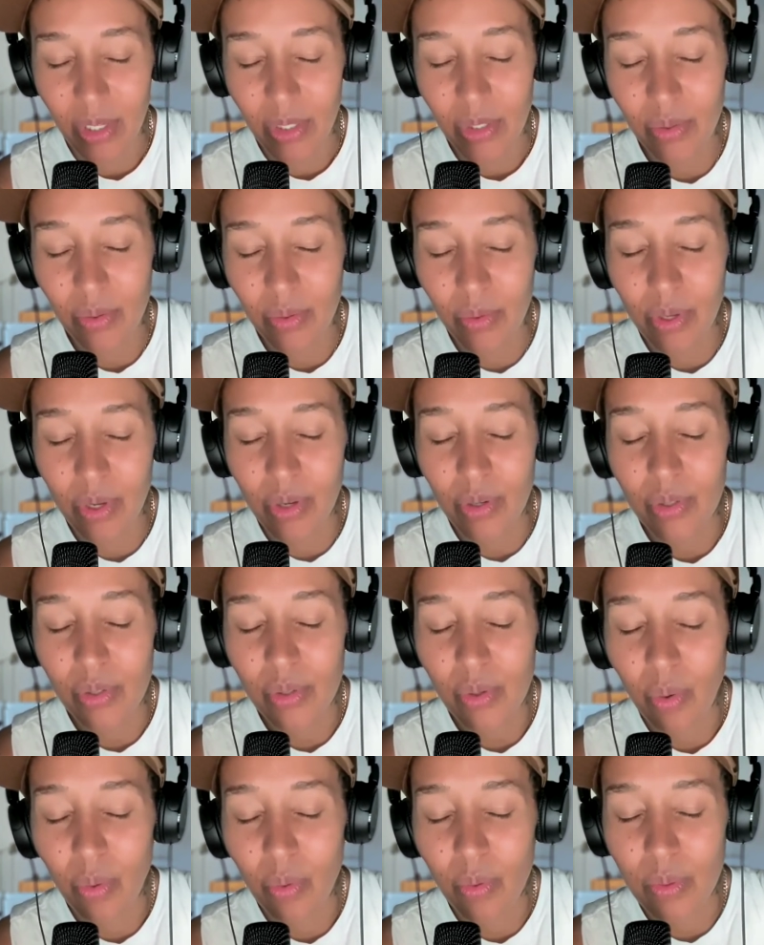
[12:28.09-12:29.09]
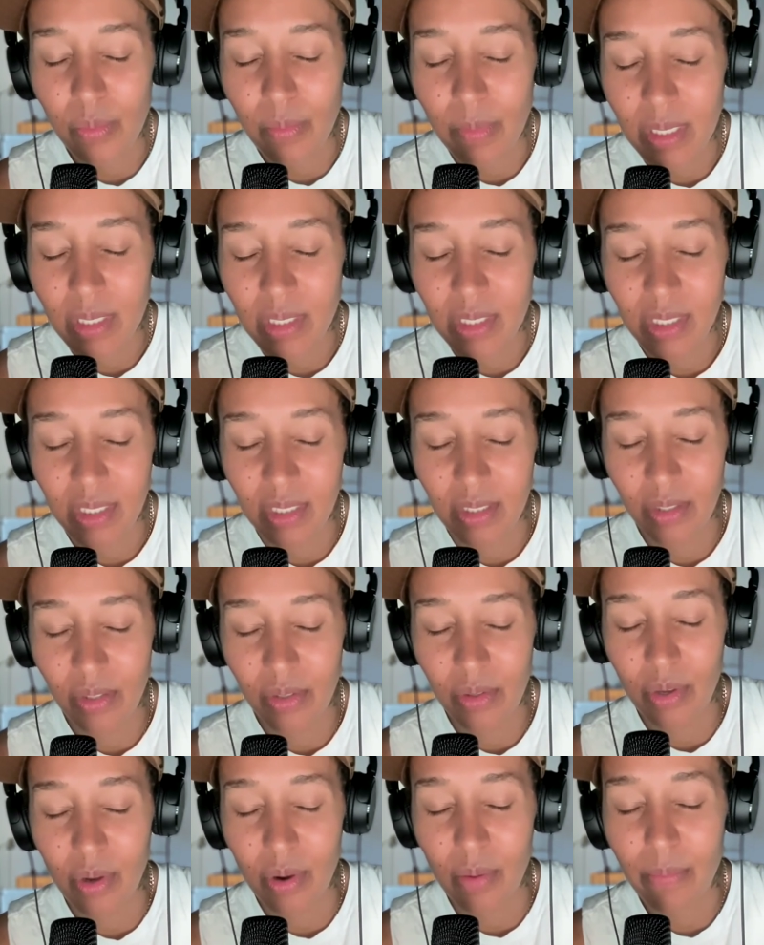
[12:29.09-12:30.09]
to your soul's mission,
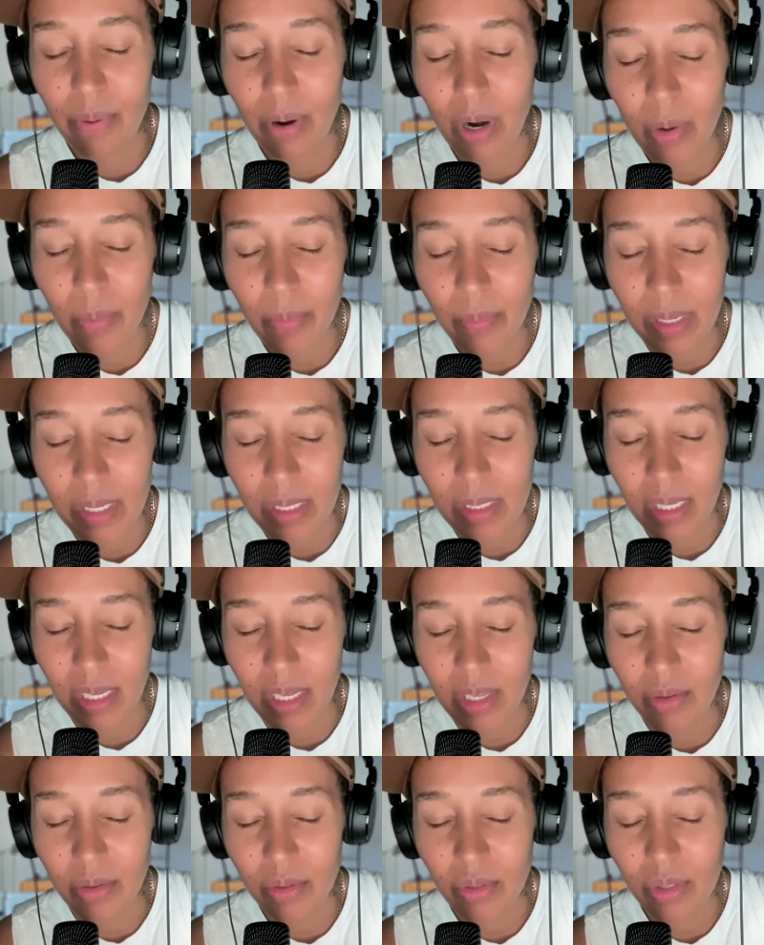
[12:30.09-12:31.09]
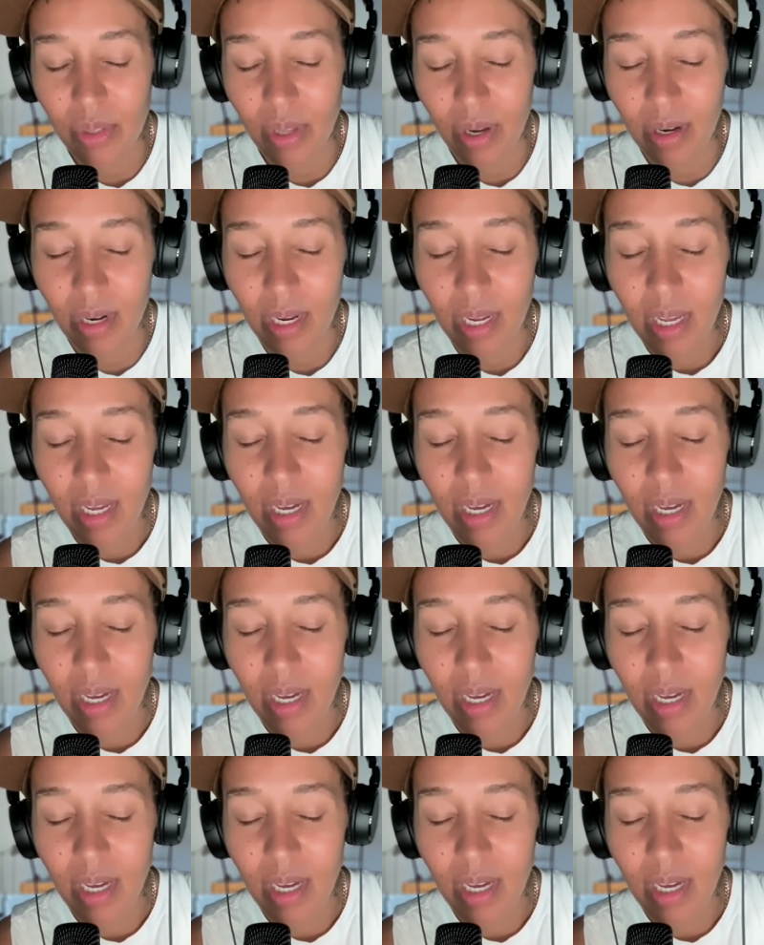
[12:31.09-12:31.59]
to your purpose. And you start